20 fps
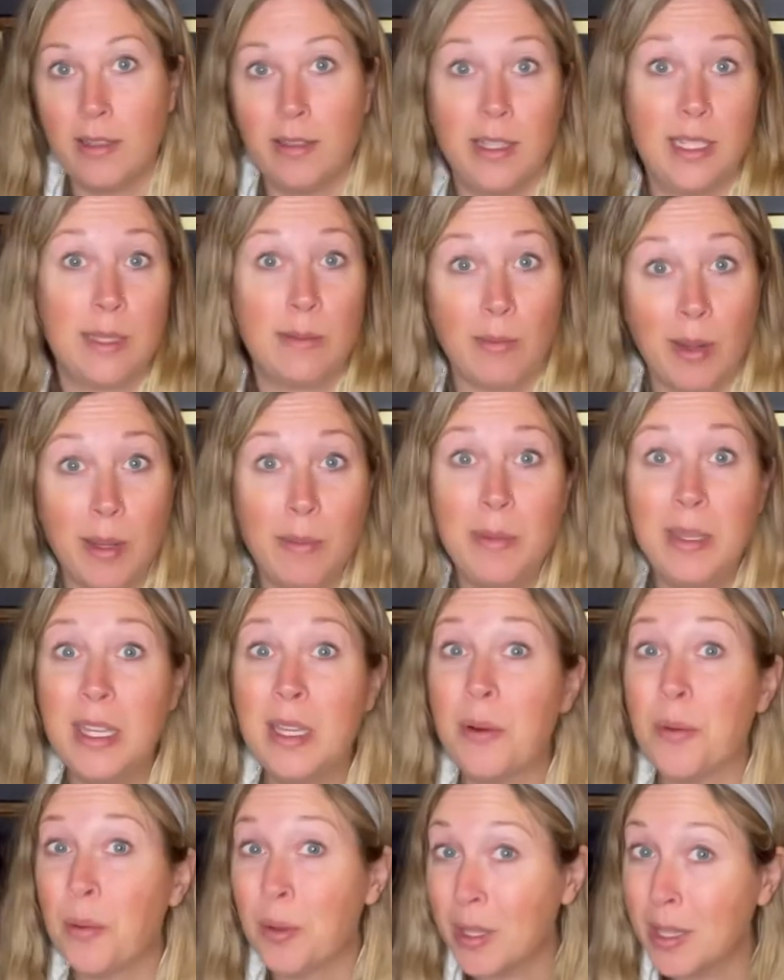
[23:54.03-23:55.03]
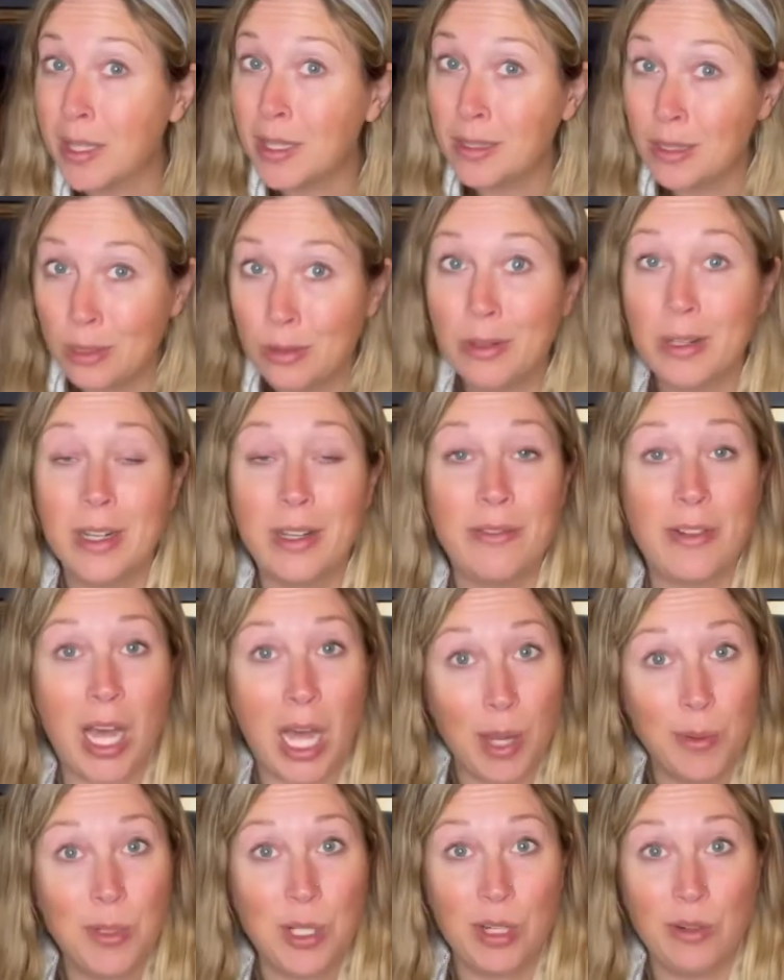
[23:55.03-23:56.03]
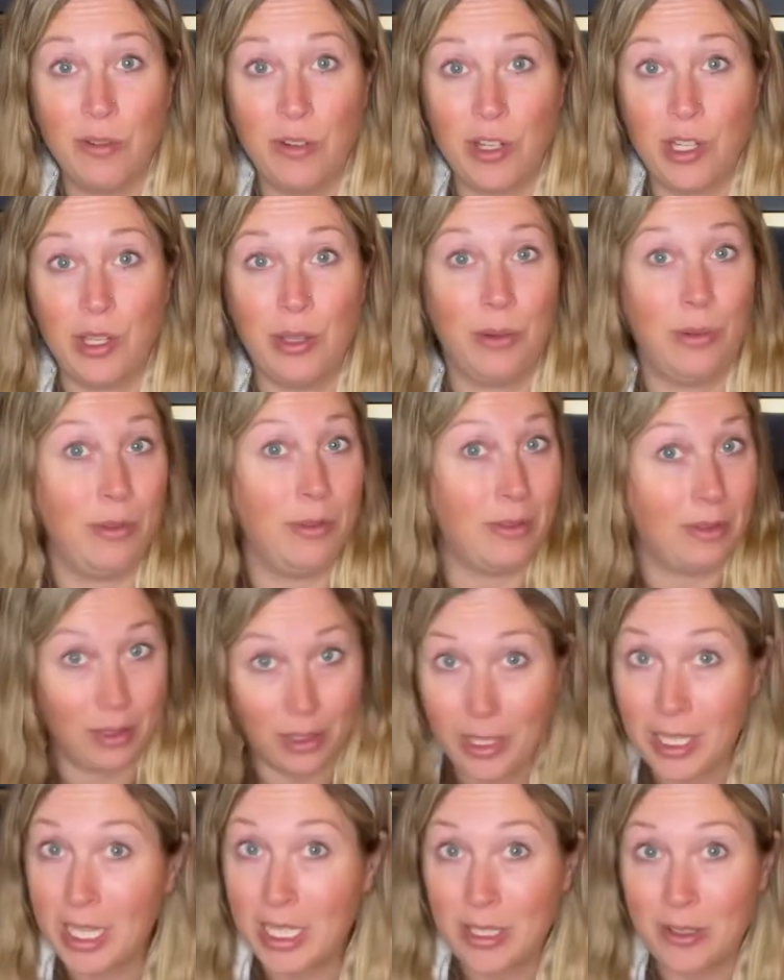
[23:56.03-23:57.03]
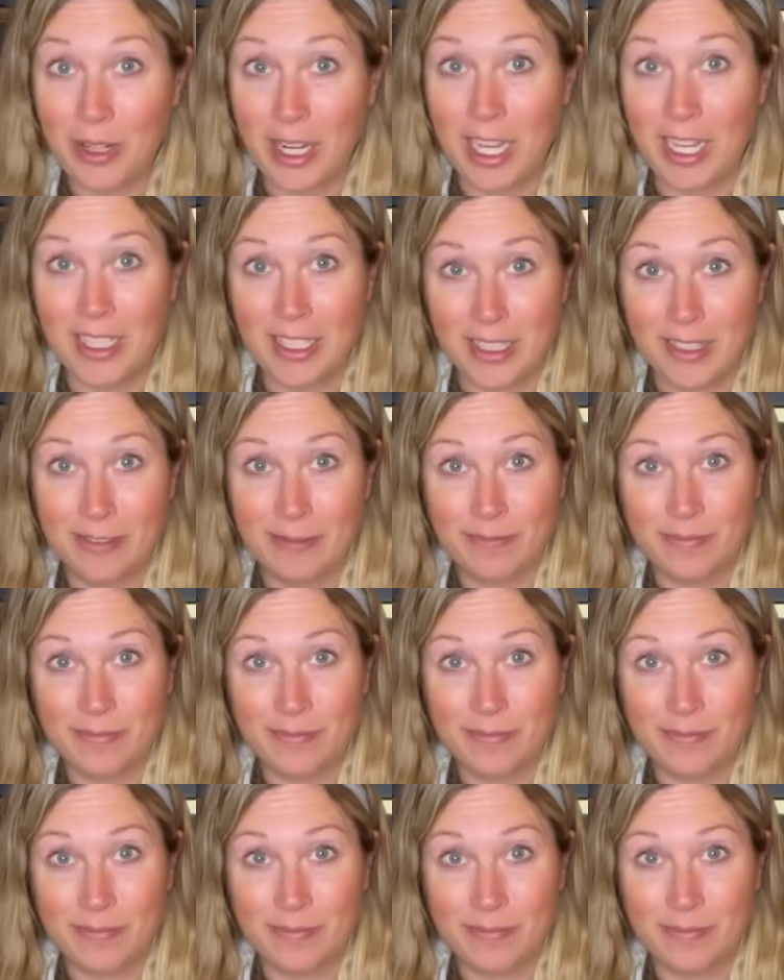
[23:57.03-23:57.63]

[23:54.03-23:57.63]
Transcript: this might be a really lucrative option for you. Look into it.